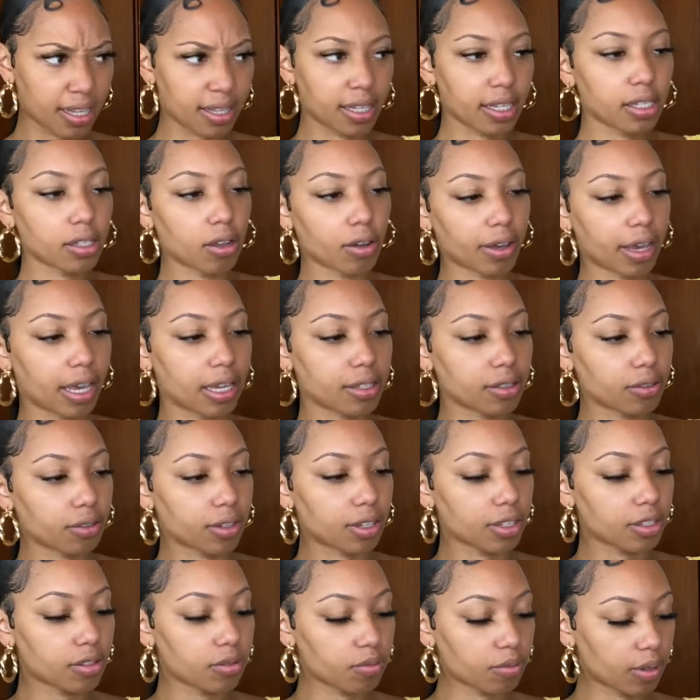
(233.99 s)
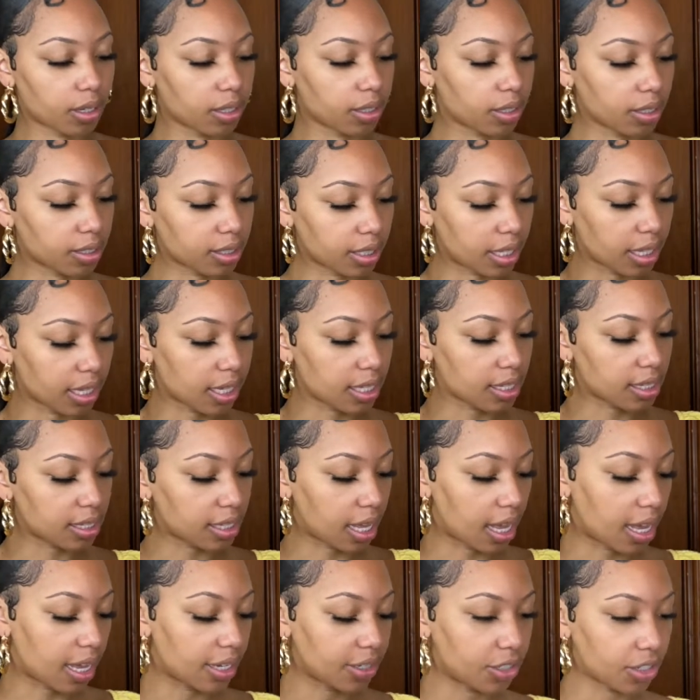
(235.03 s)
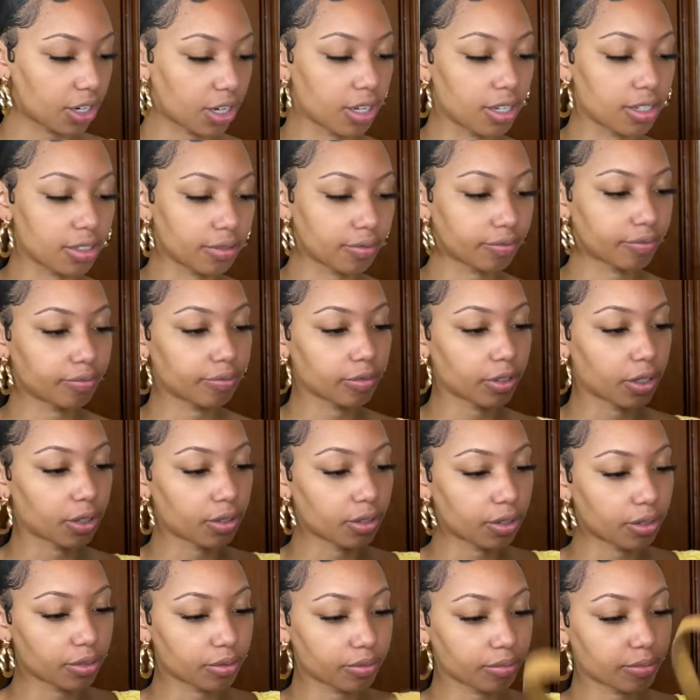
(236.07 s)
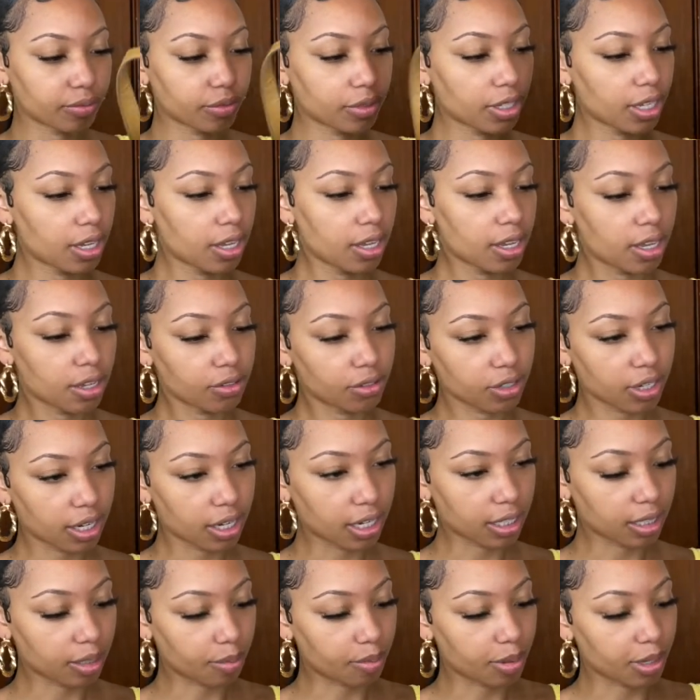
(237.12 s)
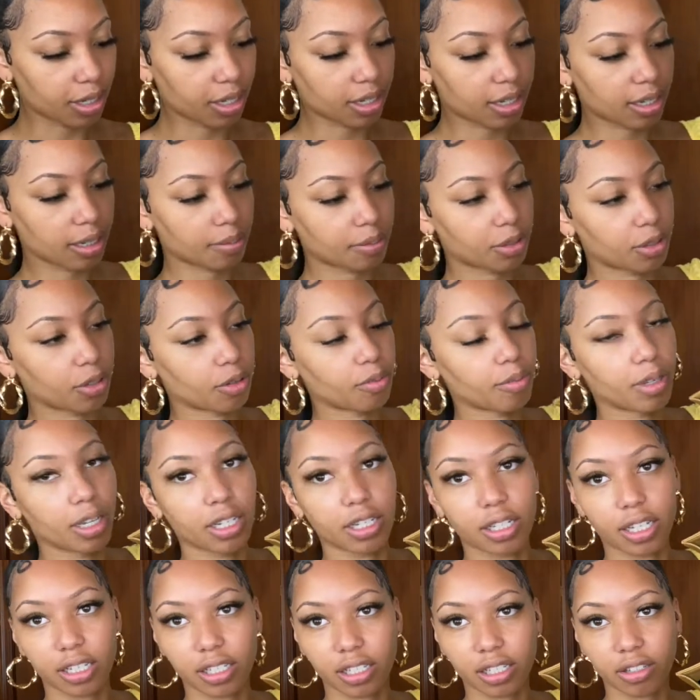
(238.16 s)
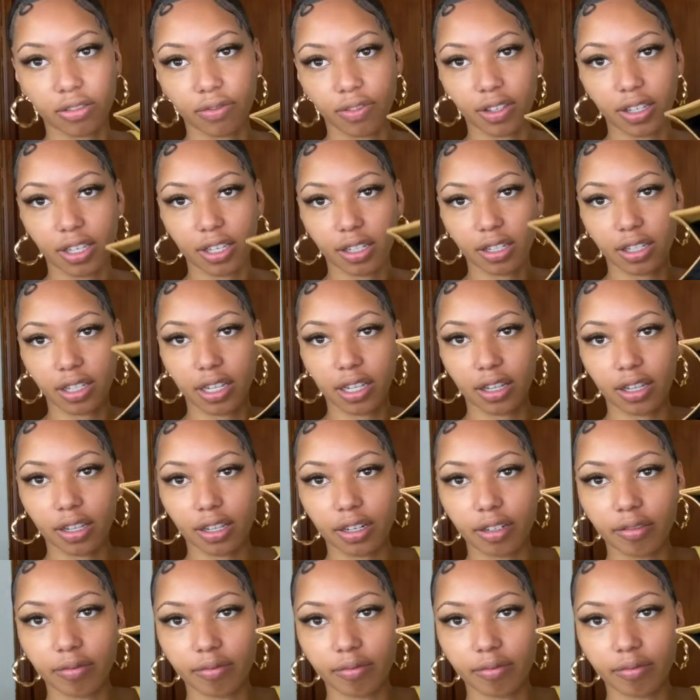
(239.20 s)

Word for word: This okay, so this is what it looks like inside, y'all. Hold on. Try not to bend it up too much because it's vegan leather.